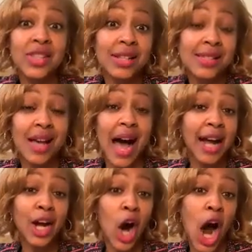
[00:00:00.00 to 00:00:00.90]
it.
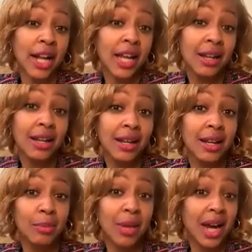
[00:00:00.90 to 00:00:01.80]
I caught it
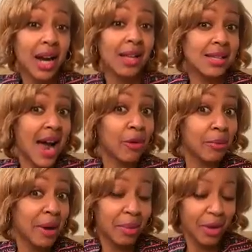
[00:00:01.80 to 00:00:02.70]
because I
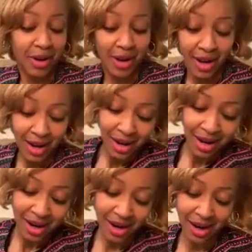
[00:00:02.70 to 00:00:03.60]
remembered.
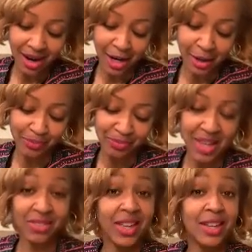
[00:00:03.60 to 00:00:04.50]
And
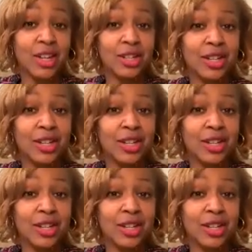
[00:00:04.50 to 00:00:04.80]
then